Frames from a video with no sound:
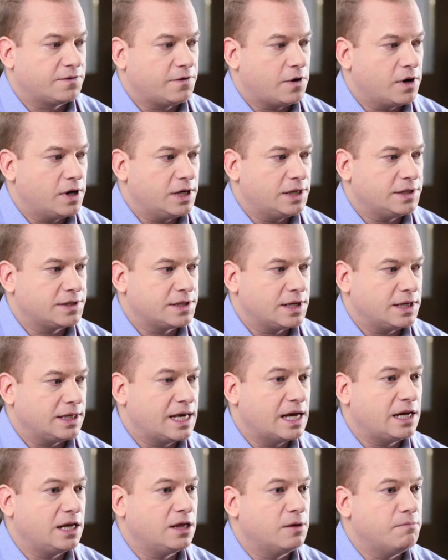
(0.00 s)
far as
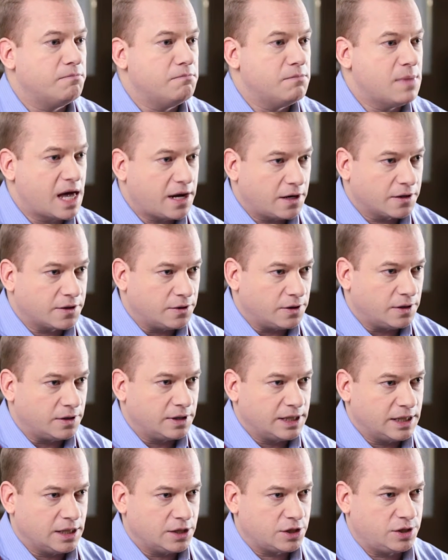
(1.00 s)
getting the
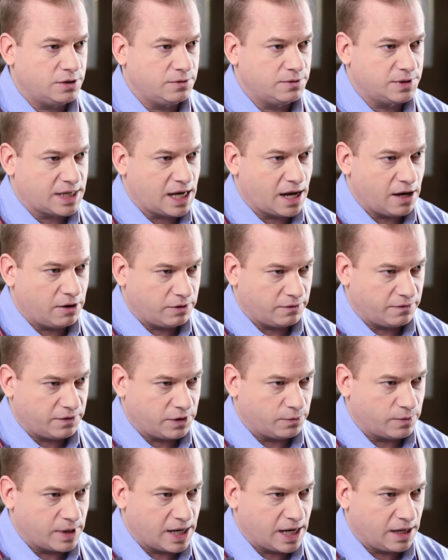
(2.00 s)
medical issues out of
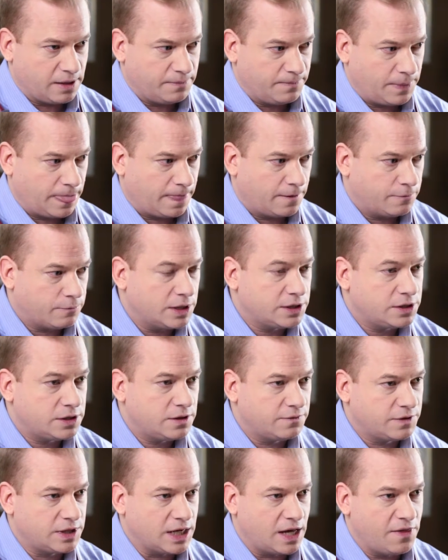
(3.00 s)
the way, once
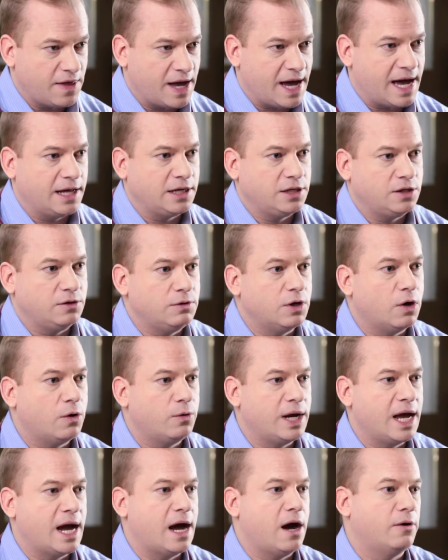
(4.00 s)
you've done that, you
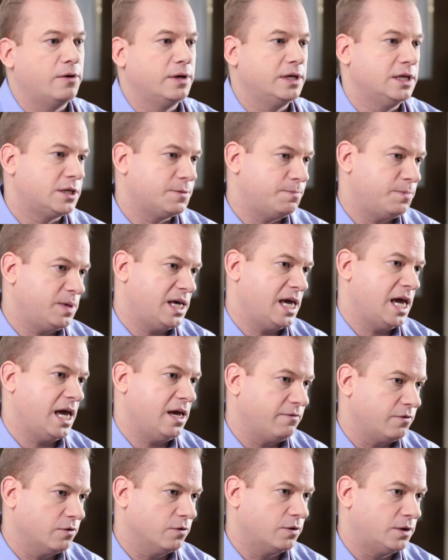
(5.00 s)
know now it's
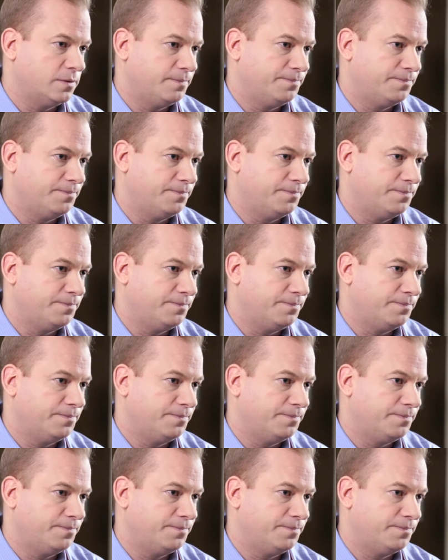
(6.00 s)
behavioral.